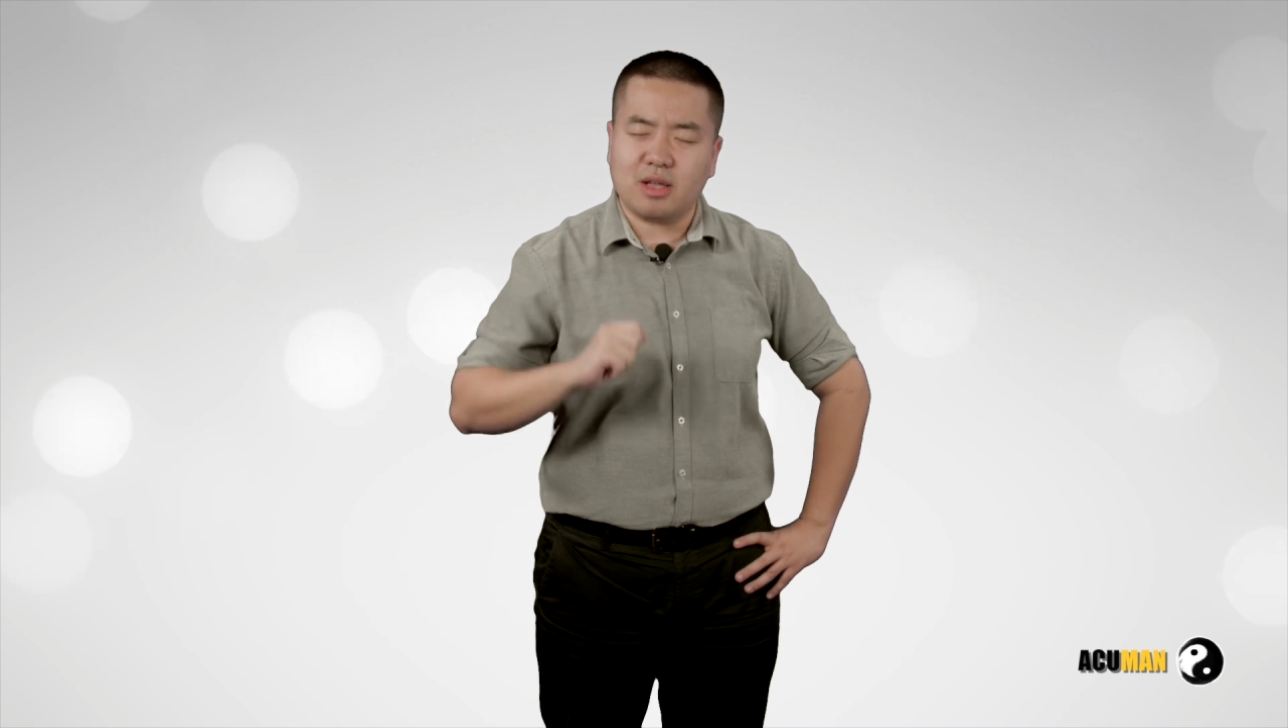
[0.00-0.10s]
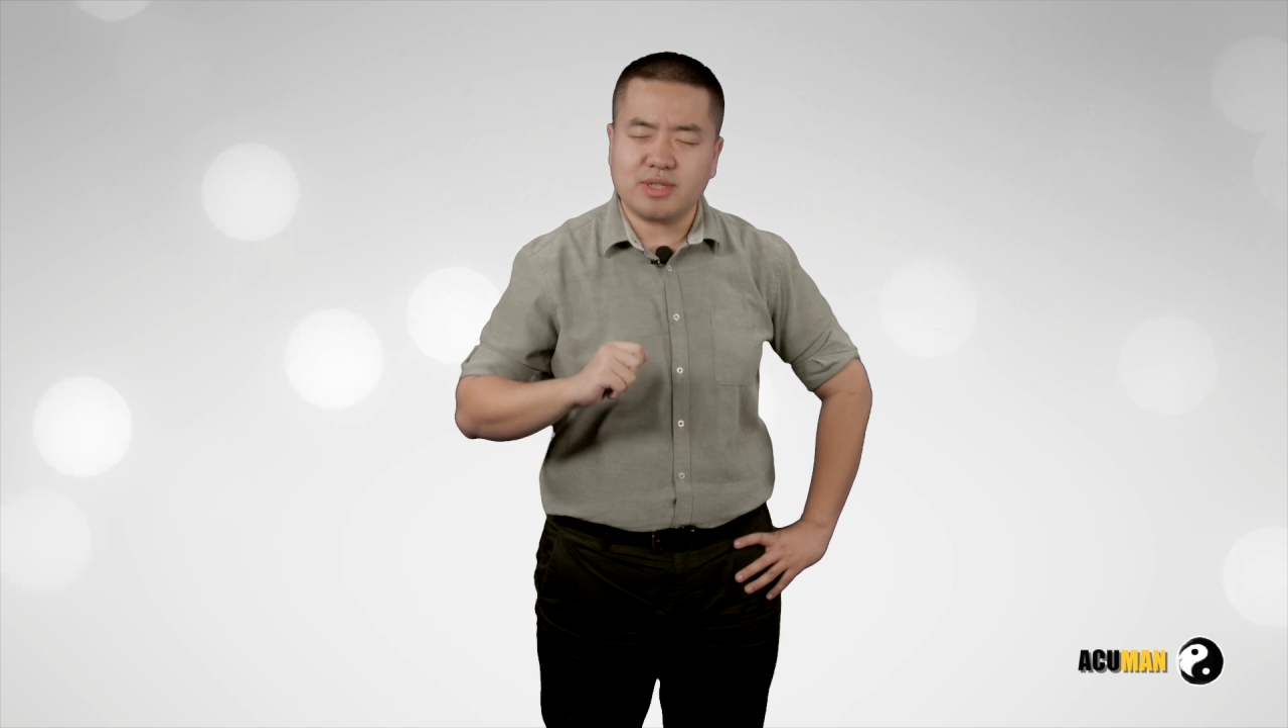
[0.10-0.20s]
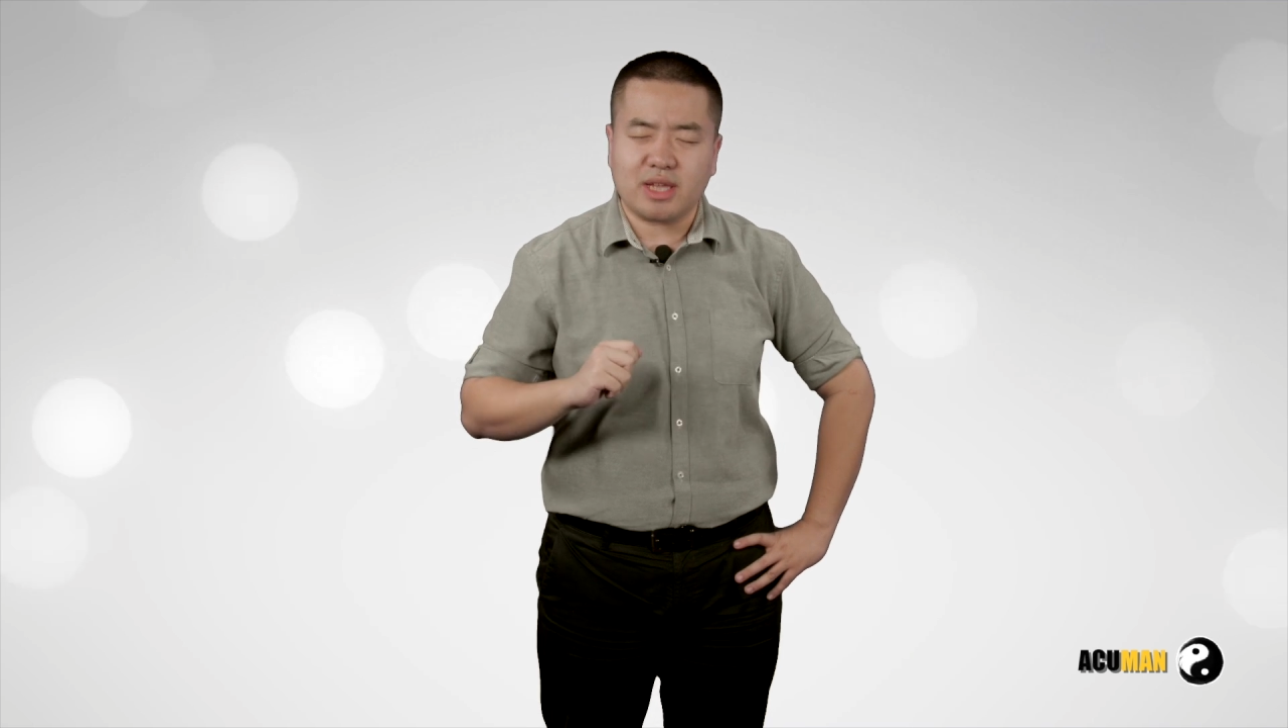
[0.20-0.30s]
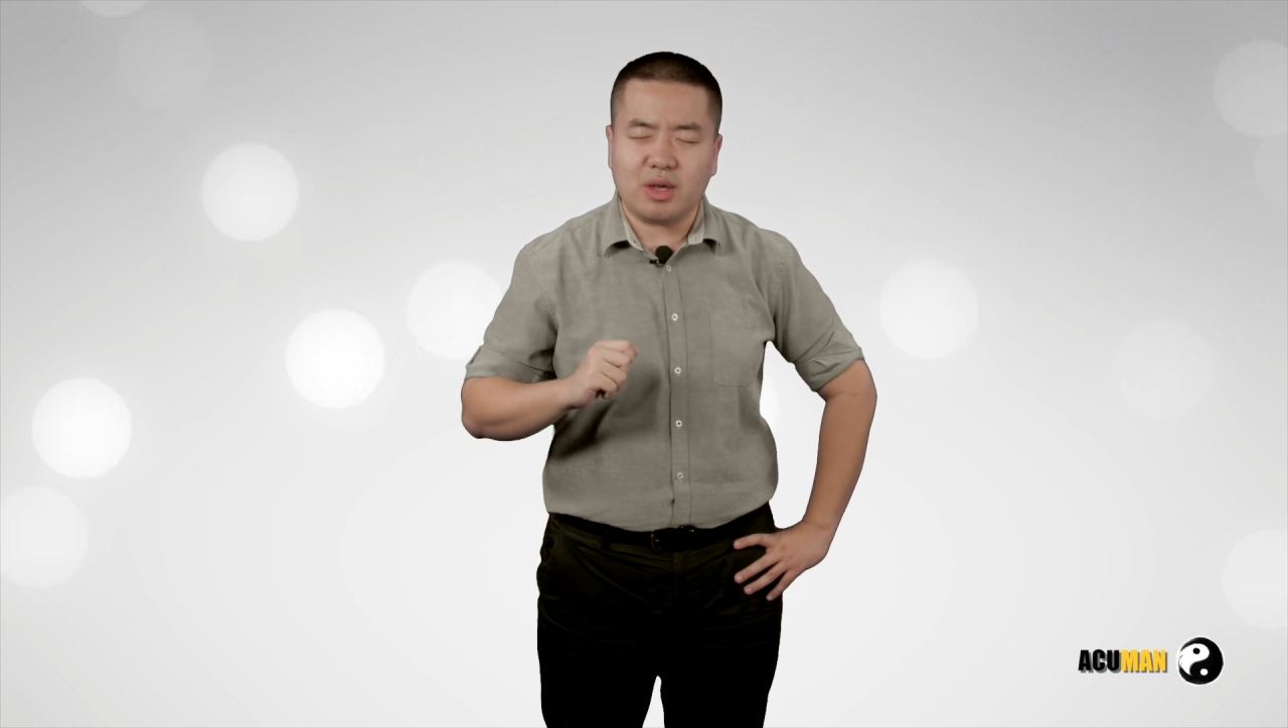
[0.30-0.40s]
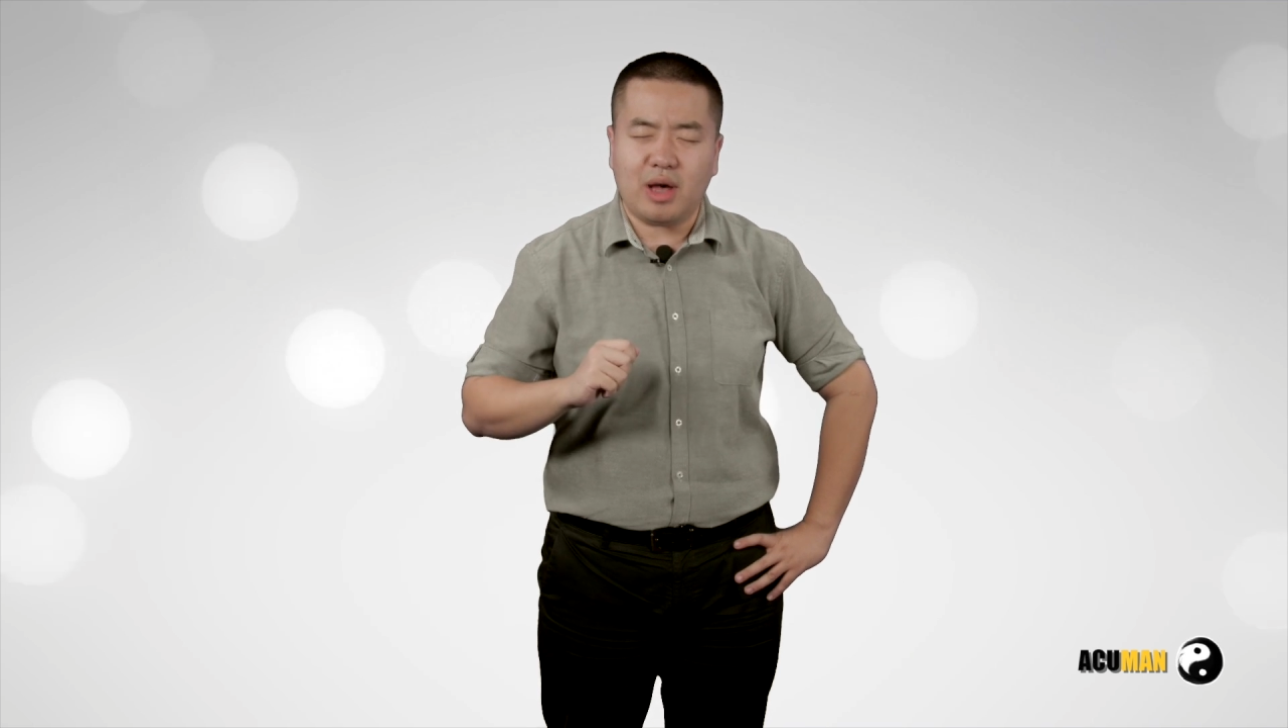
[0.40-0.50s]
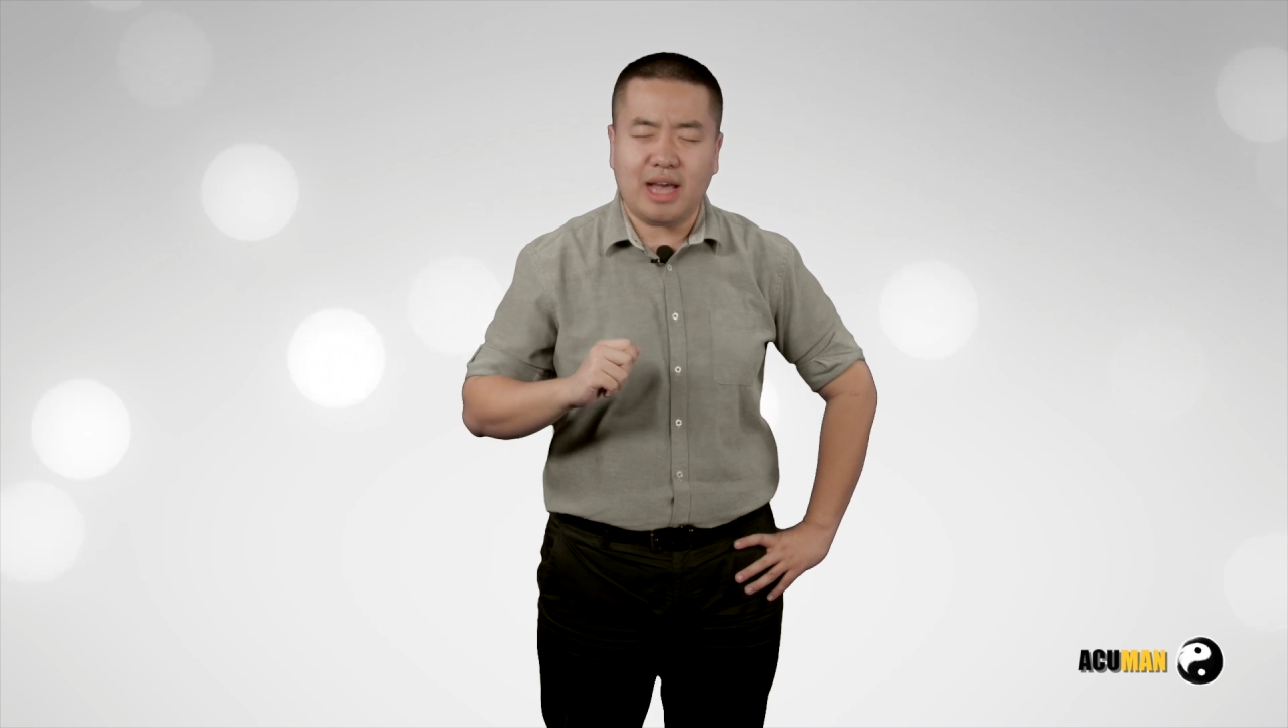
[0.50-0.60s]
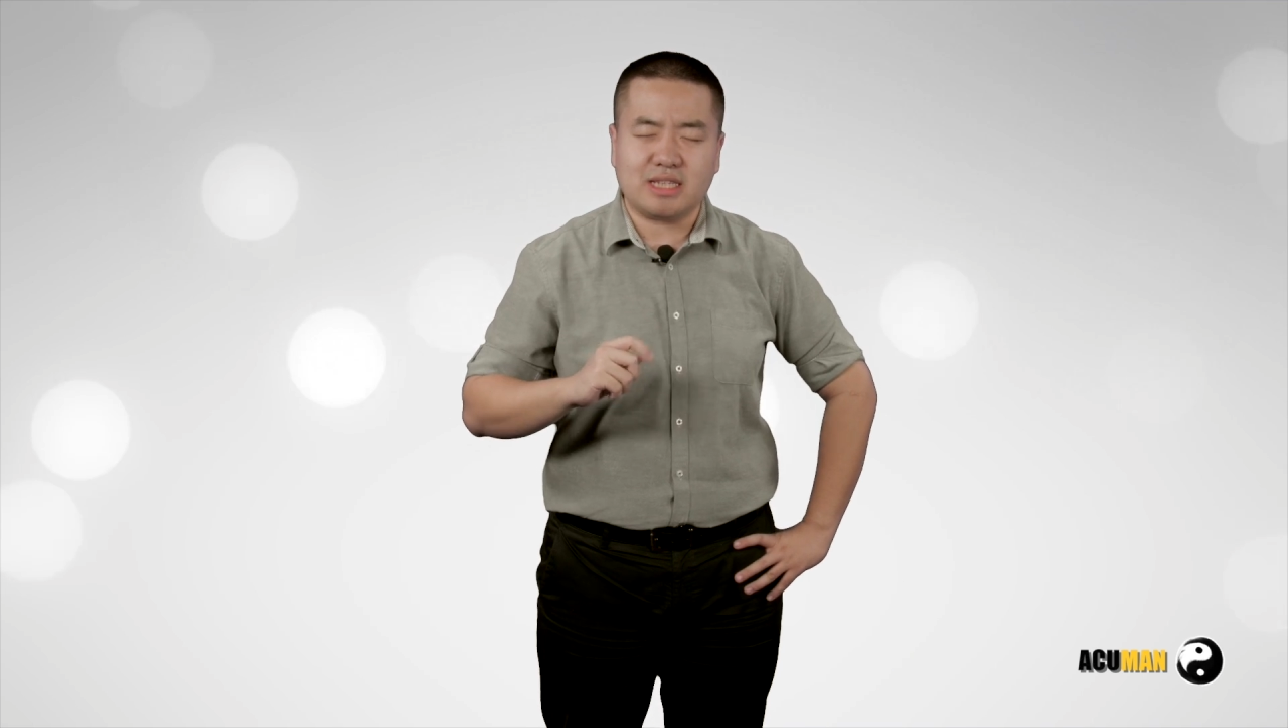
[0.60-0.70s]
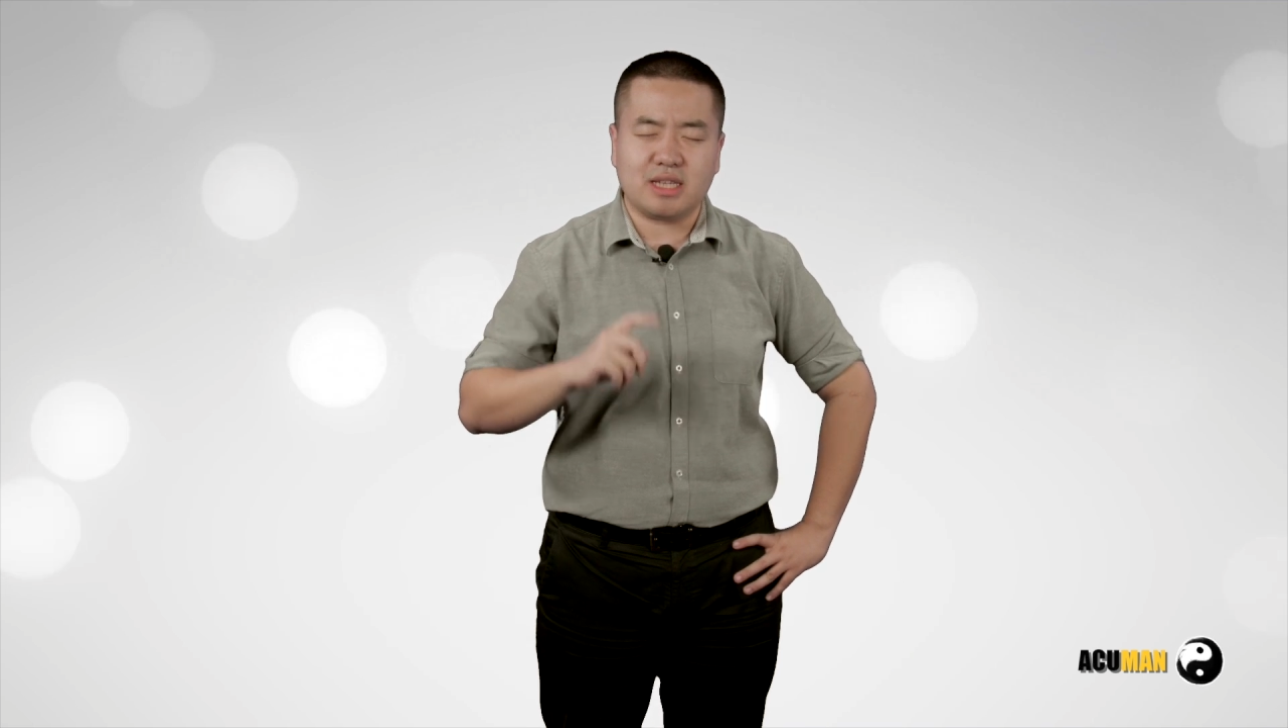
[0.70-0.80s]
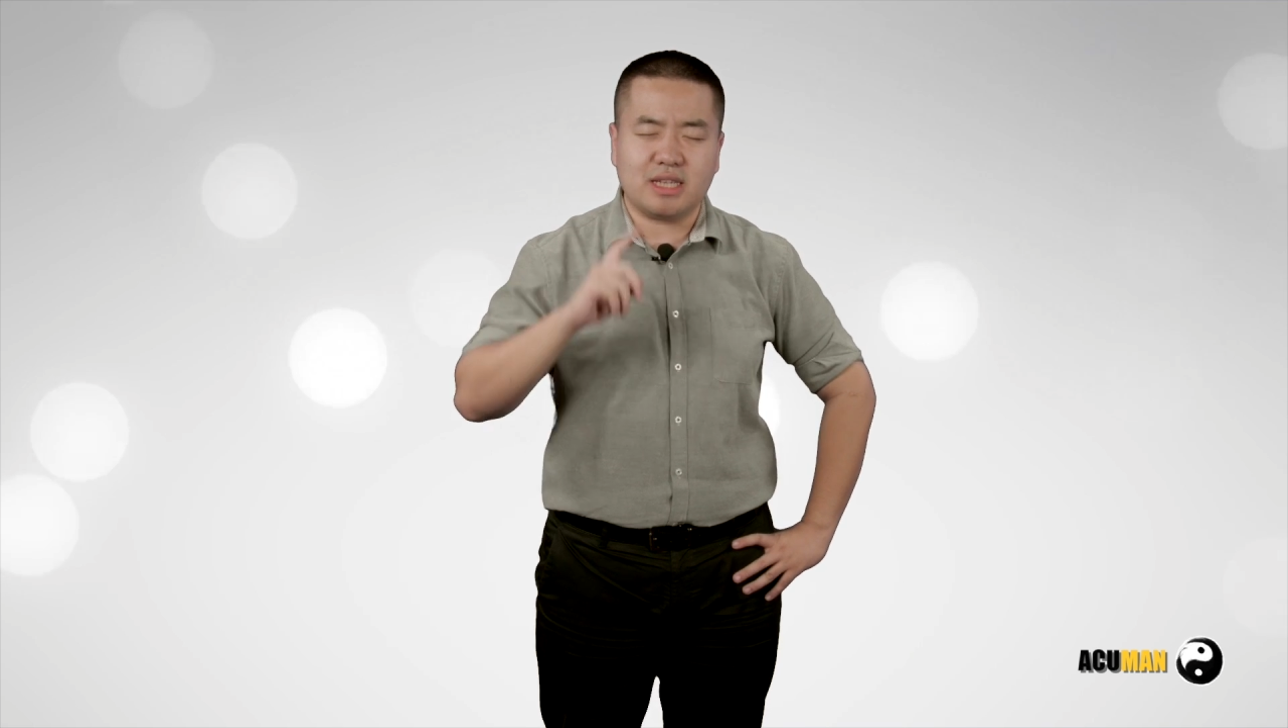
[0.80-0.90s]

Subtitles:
closing your eyes